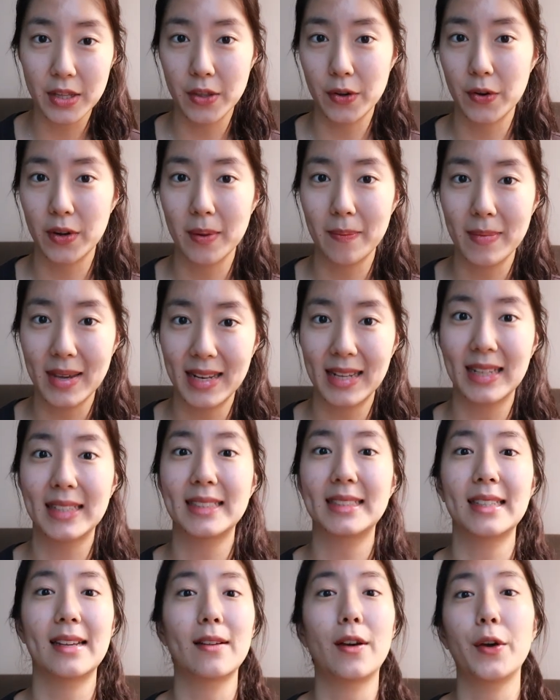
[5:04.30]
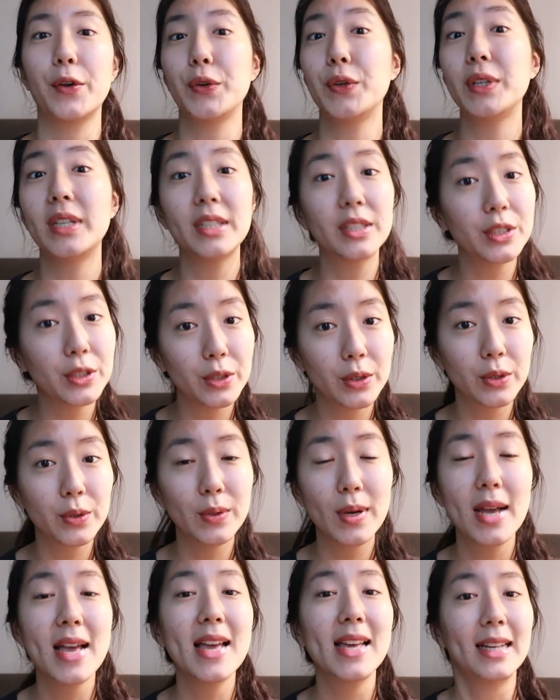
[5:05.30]
to 30 minutes, and all you need to
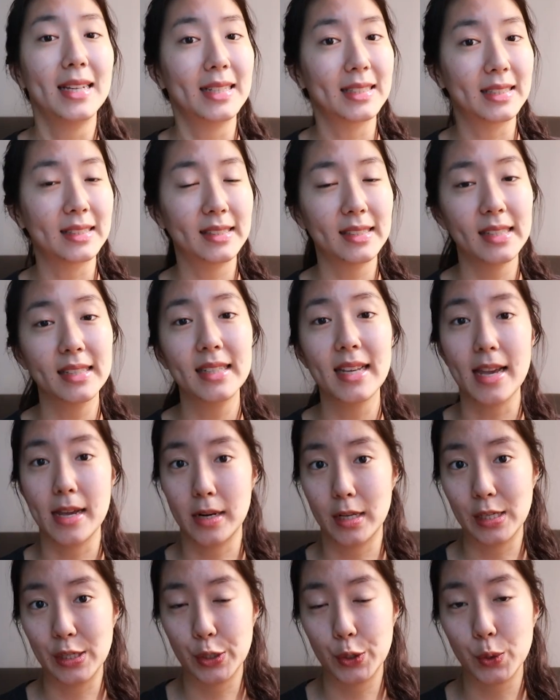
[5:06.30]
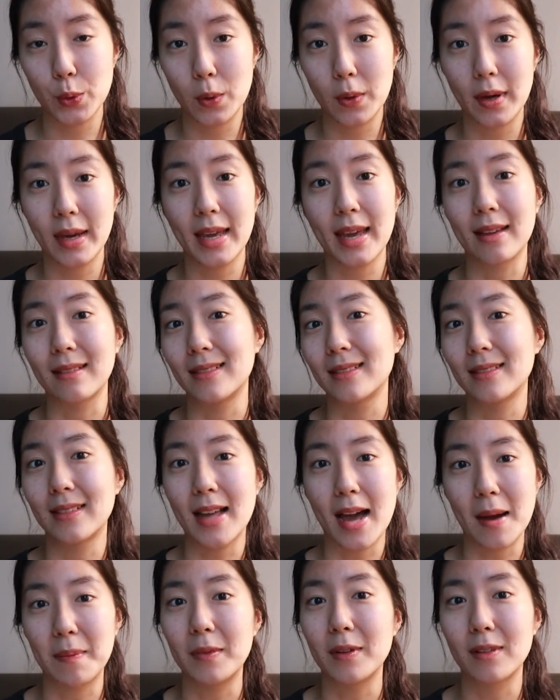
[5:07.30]
do is sit and enjoy and
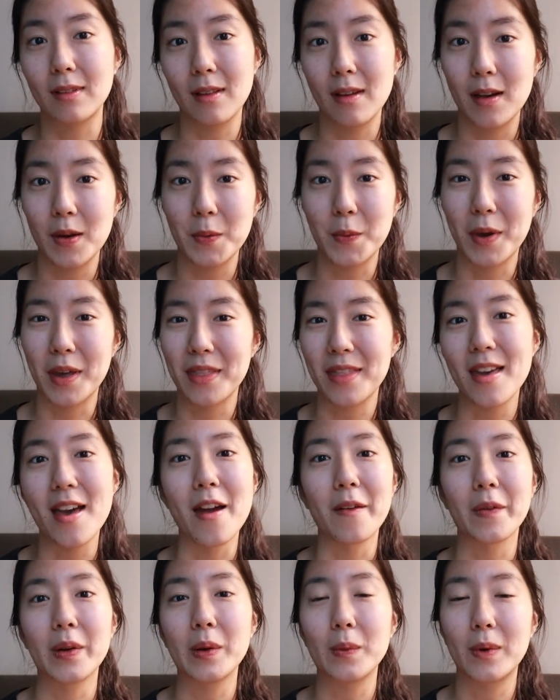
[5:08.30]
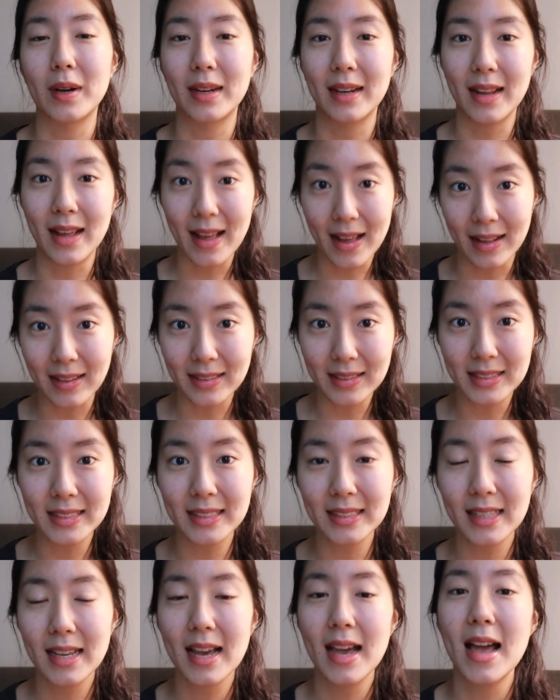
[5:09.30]
clap along with everyone else.
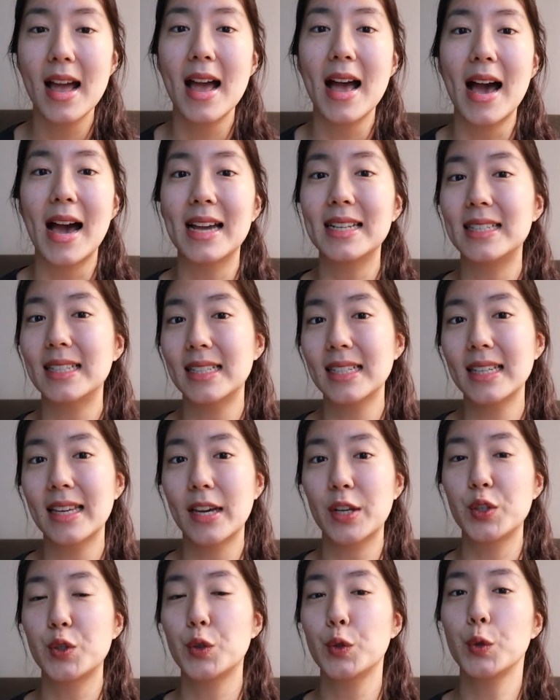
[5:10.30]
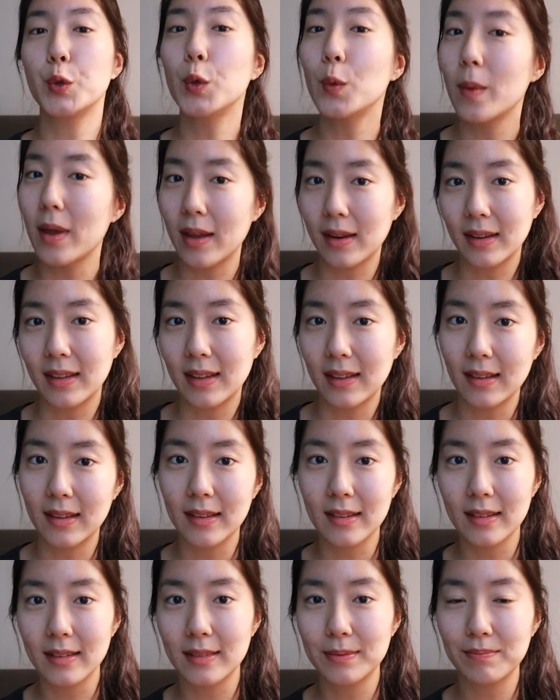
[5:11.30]
I didn't get too
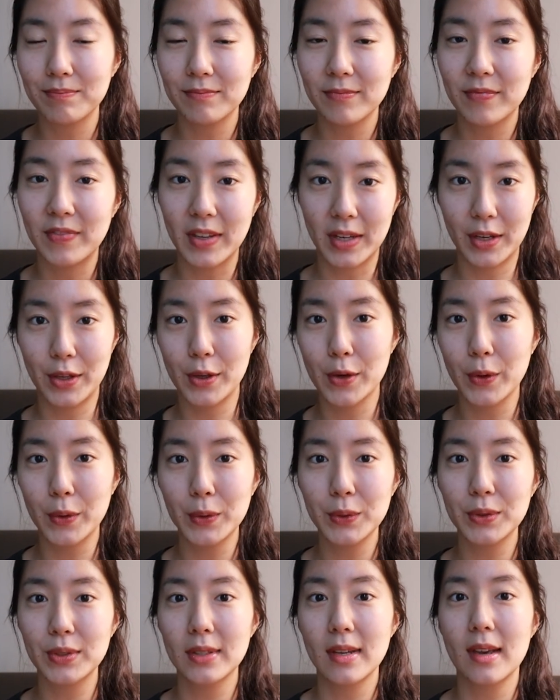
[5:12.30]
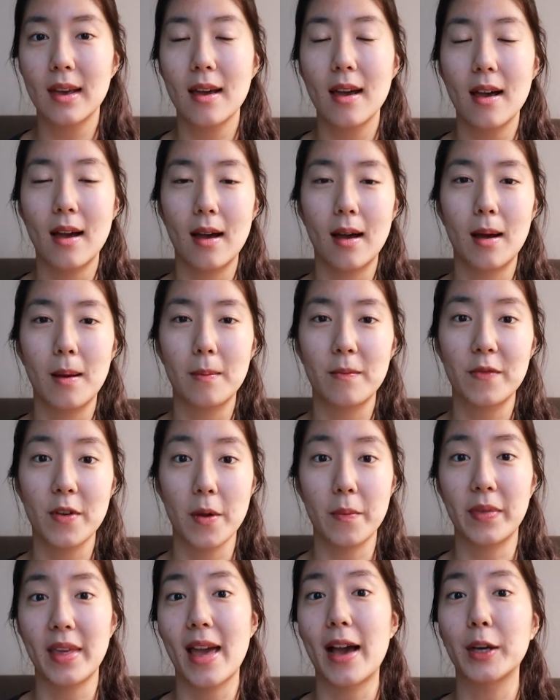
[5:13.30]
many videos
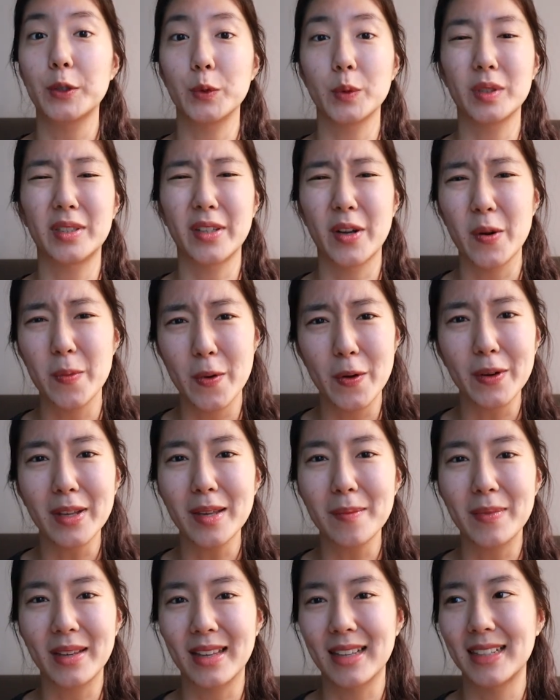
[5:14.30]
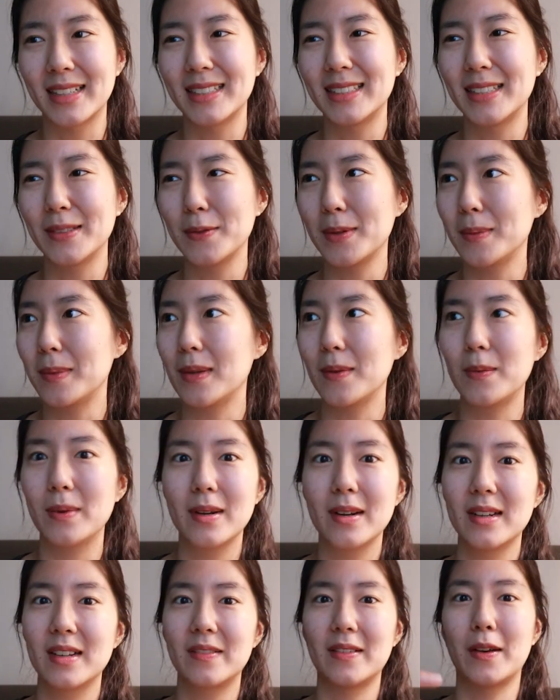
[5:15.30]
from the actual ceremony because it would be
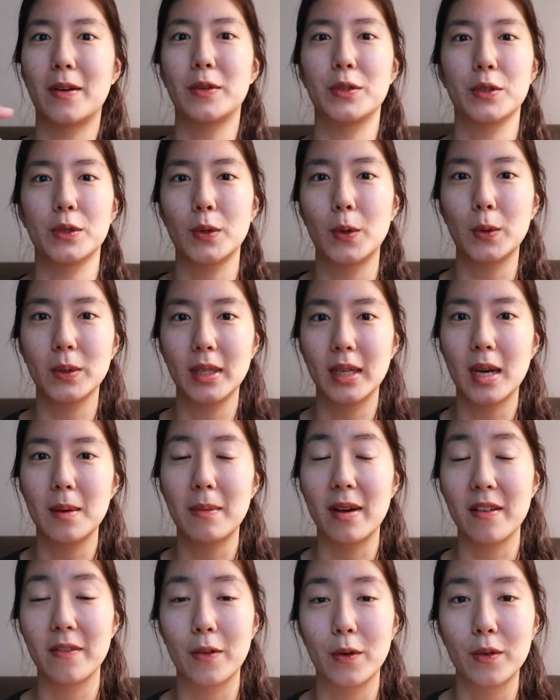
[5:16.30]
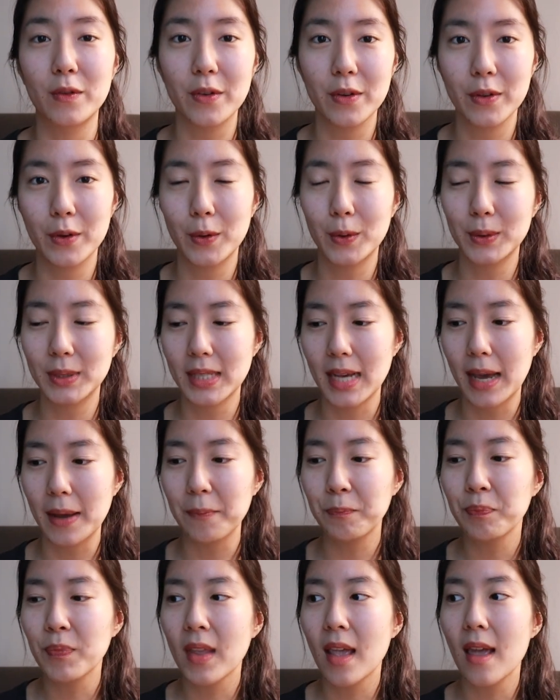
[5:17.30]
weird if I was just holding up my phone for the whole
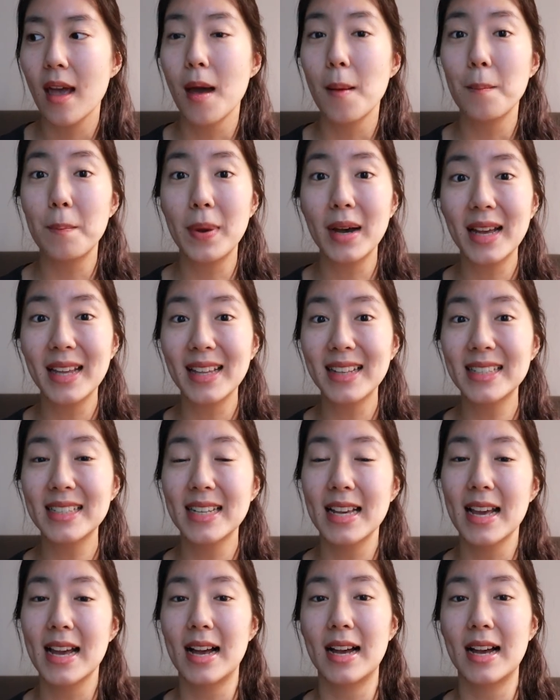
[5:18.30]
time, but